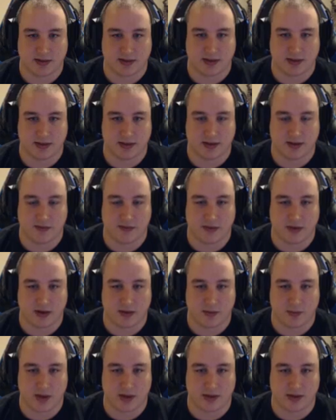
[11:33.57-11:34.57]
to
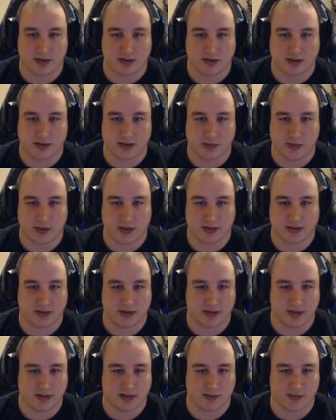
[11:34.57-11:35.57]
confirm whether this works or
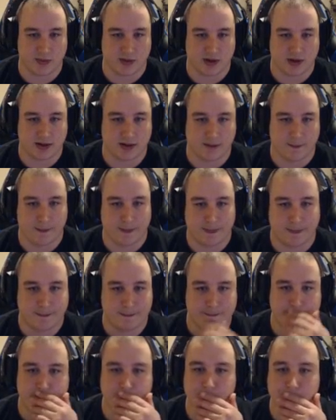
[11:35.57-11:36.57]
doesn't work.
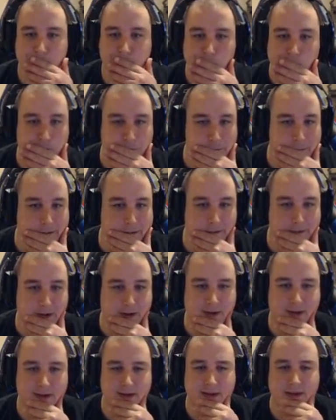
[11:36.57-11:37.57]

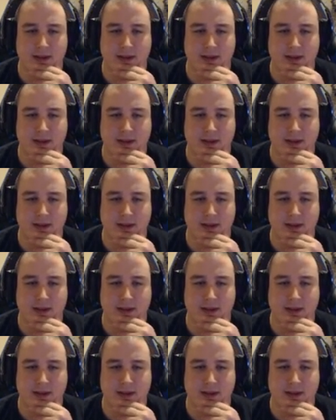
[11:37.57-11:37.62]
Okay.